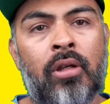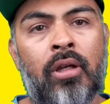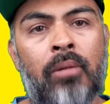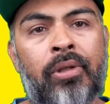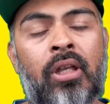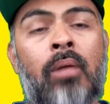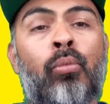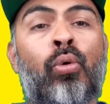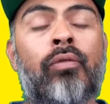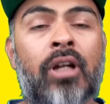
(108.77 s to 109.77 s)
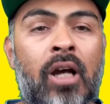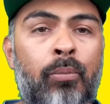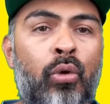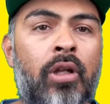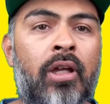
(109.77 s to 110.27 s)
and it became more of a
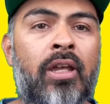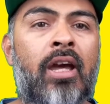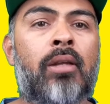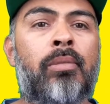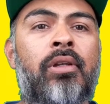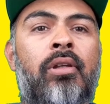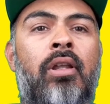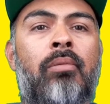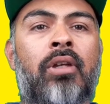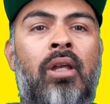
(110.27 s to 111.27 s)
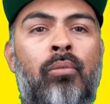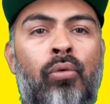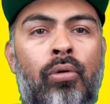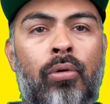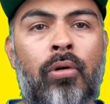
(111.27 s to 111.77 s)
capoeira academy, and it became
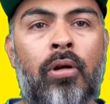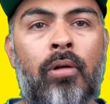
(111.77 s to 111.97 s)
more.